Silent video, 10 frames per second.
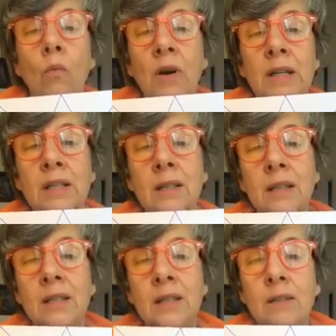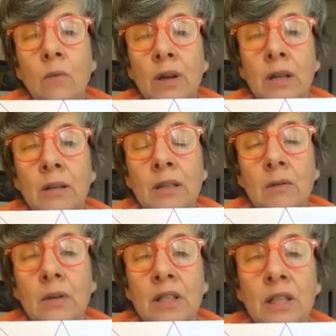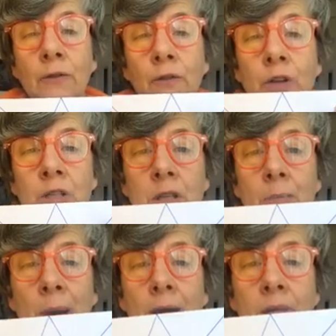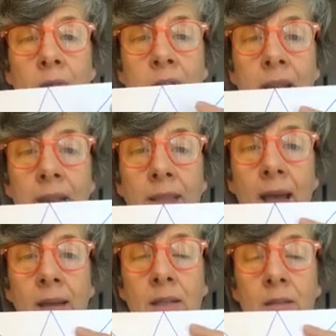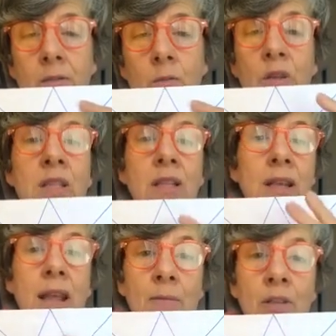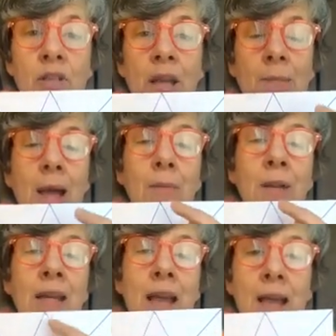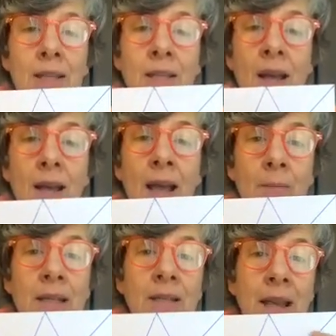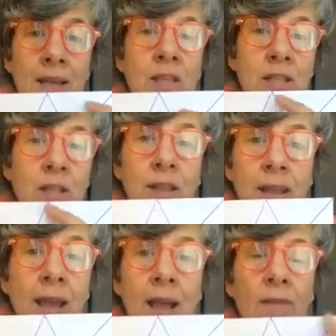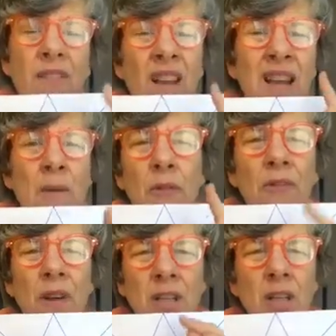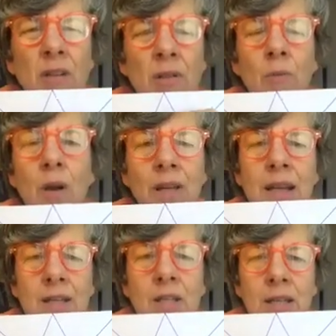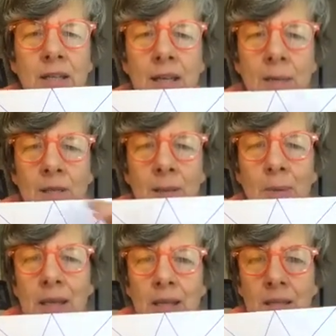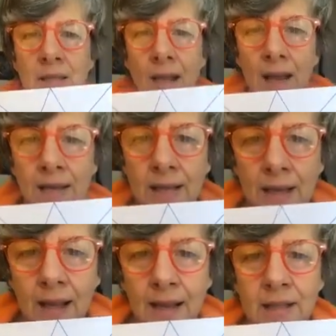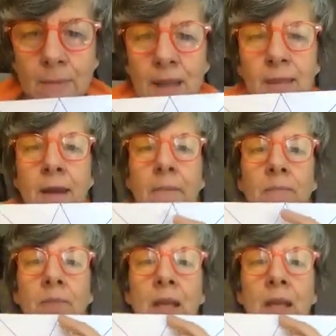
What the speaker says: What is different about, say, that? What is the name of the shape? How many edges do they have? Prefer to use the word edges. I keep slipping into side. Hi, Samantha.